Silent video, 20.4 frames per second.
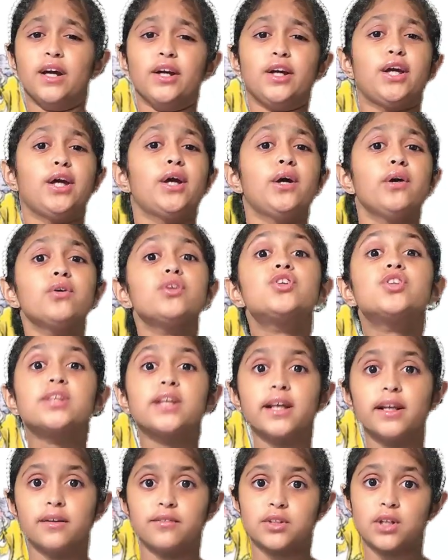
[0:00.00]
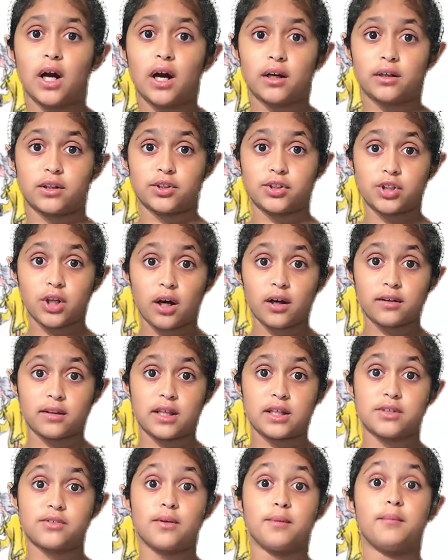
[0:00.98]
huge tin of
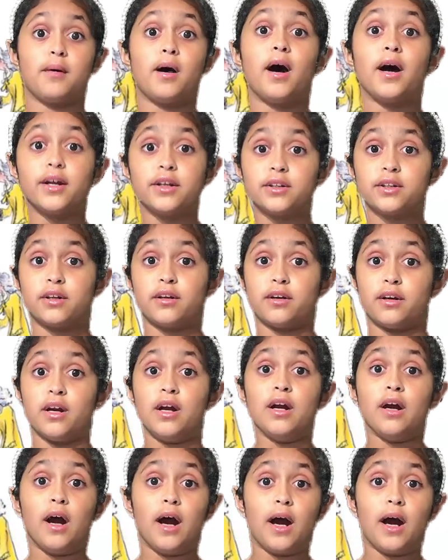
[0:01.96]
chocolates from under